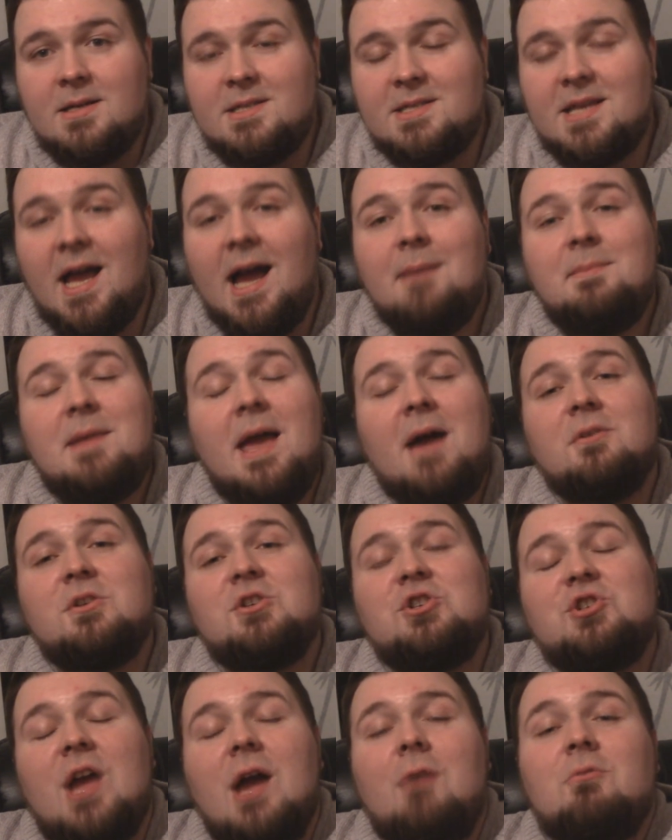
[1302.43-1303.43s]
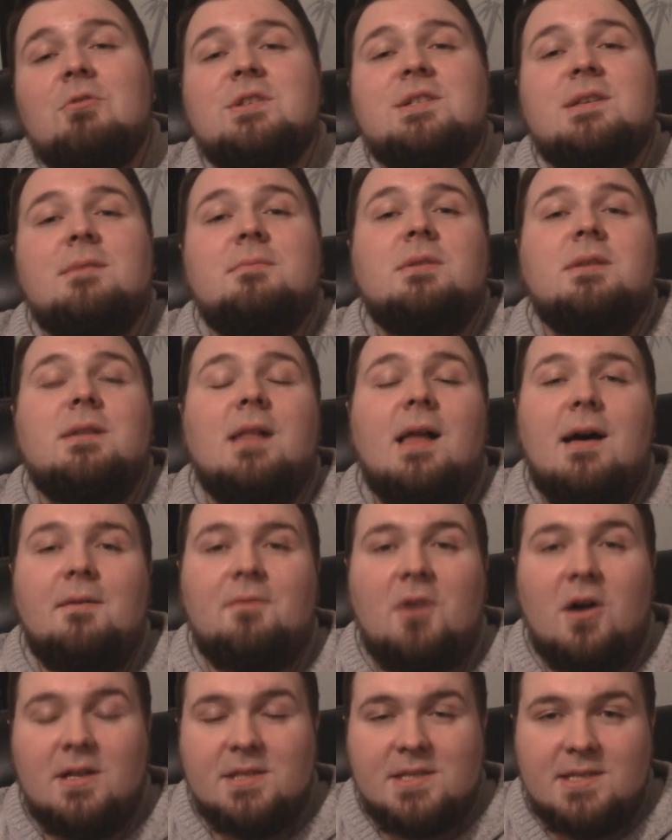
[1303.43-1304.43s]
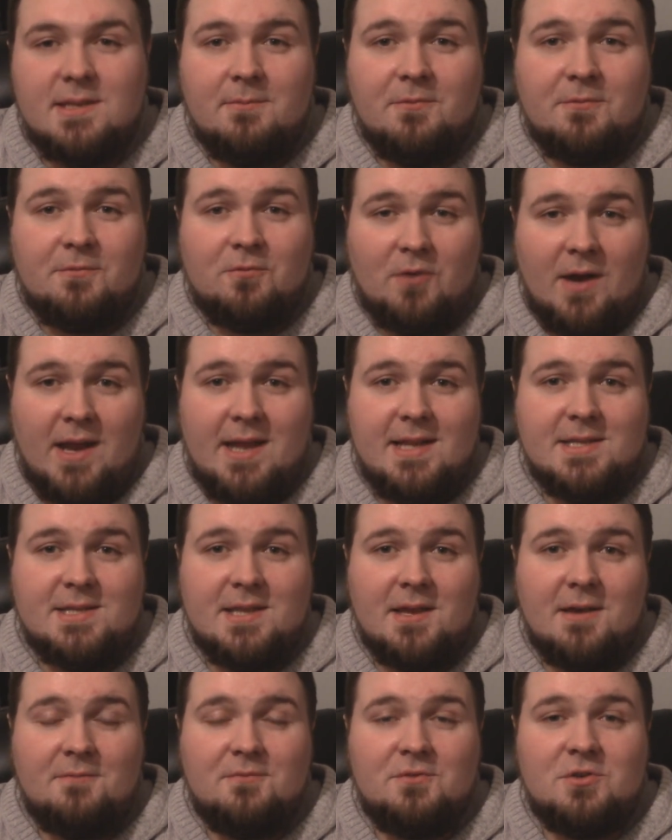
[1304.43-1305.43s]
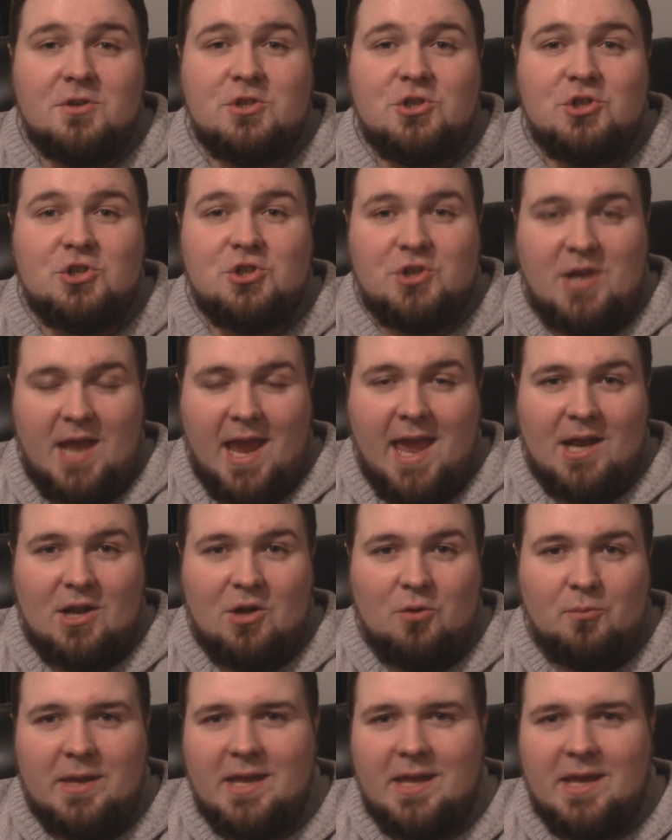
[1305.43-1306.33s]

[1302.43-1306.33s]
Time now to shower some love on some friends of the channel.